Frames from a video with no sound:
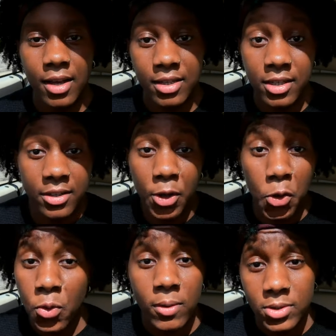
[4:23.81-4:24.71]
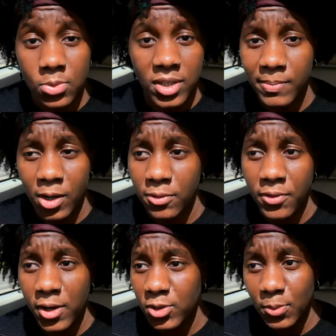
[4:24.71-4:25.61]
I don't know who I was talking about
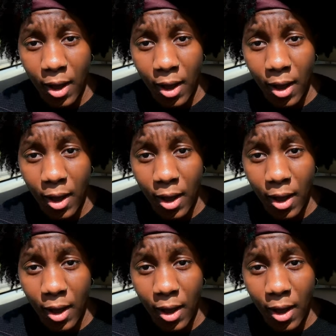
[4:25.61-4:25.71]
referring to,